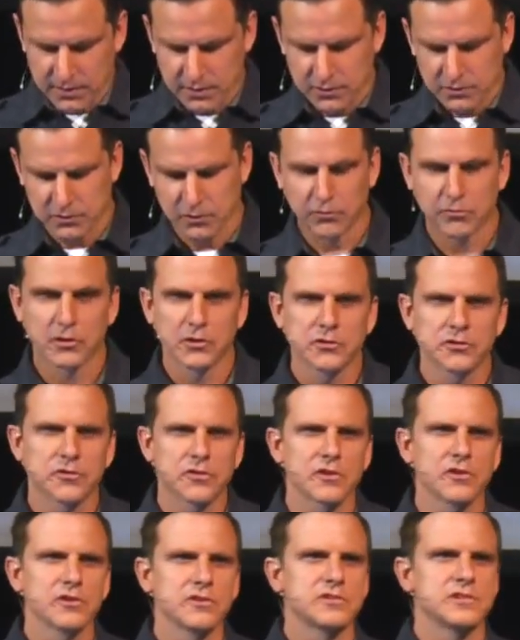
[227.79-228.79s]
So, verse
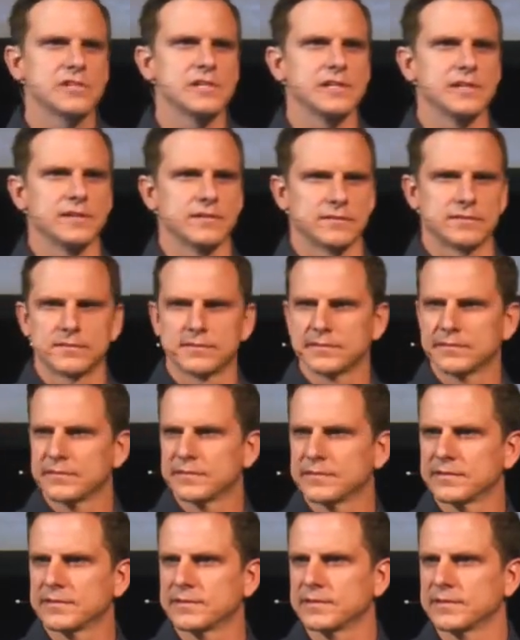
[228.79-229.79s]
13.
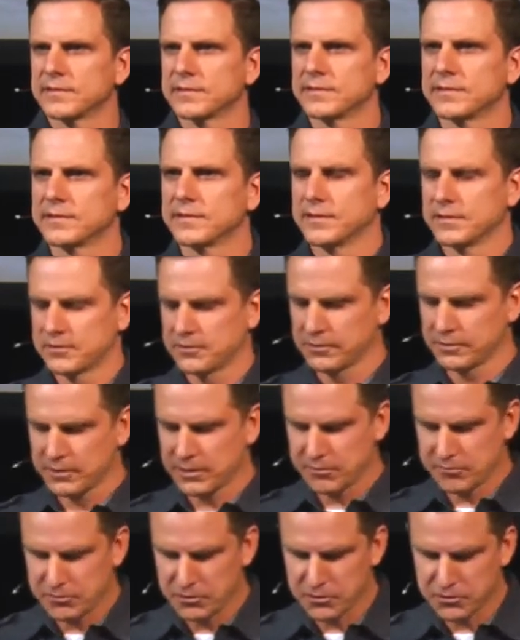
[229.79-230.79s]
Let's look
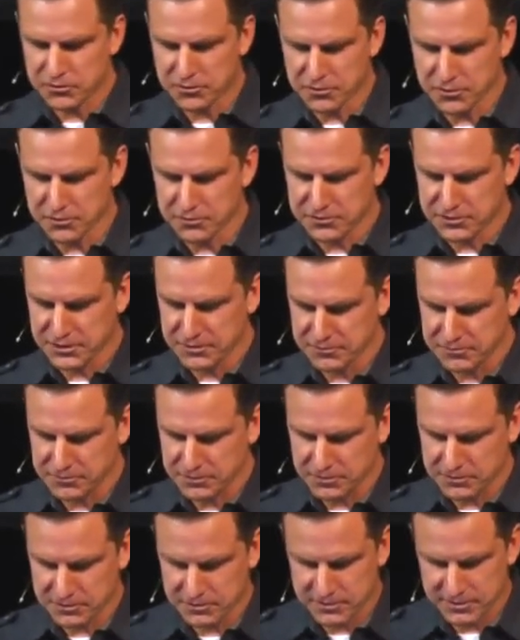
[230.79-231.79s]
at verse 13
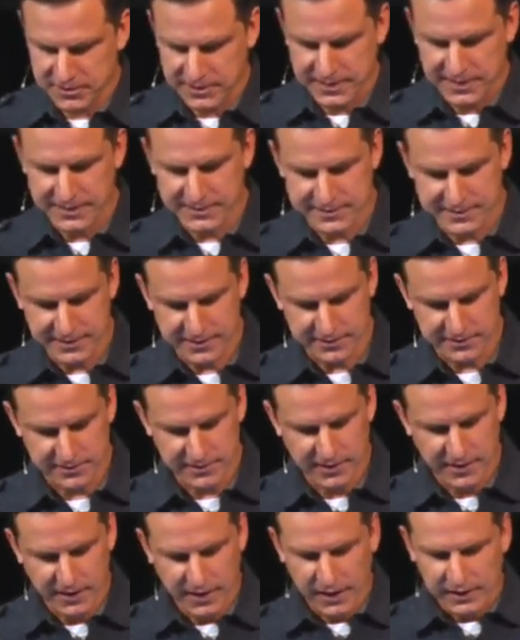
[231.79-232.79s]
first. It says,
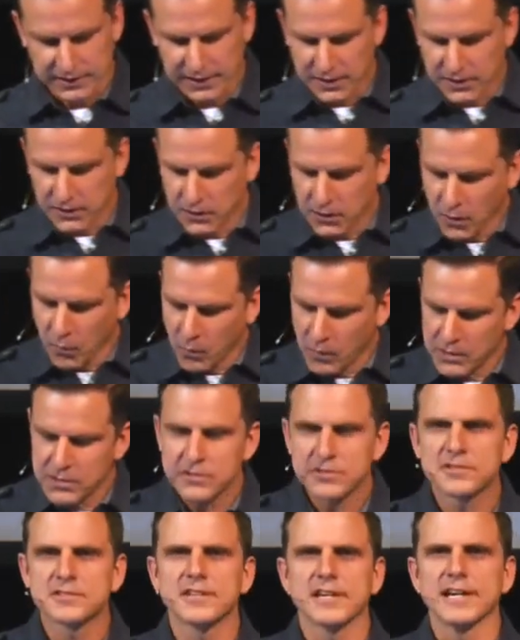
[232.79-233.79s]
Let no one
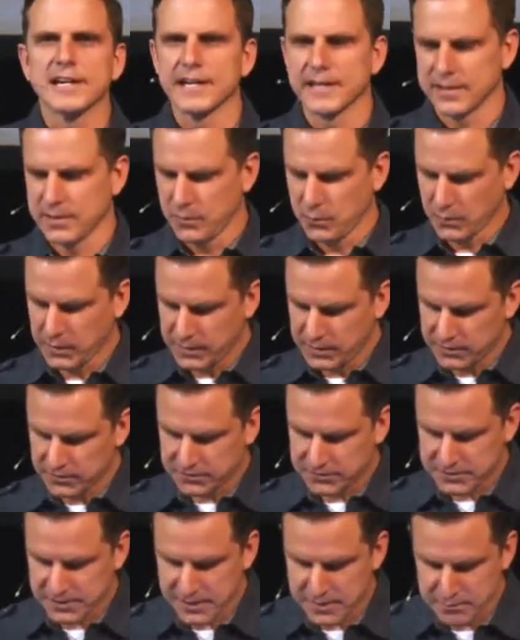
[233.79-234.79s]
say when he is
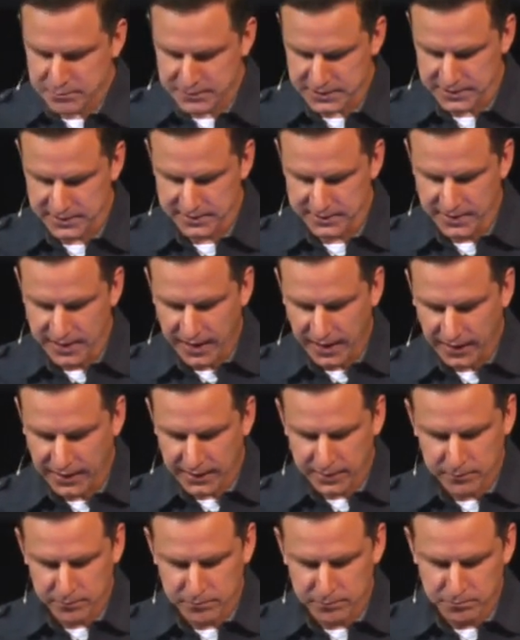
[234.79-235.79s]
tempted, I
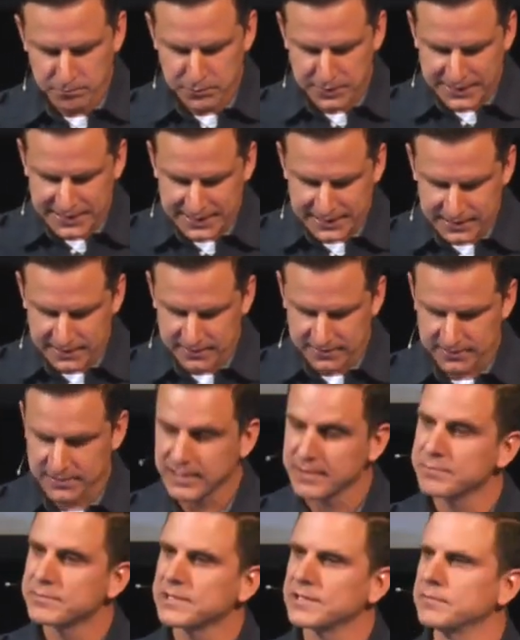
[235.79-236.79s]
am being
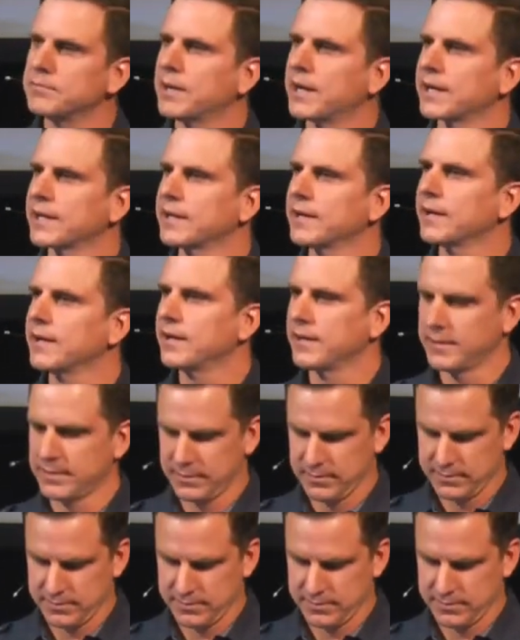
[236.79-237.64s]
tempted by God.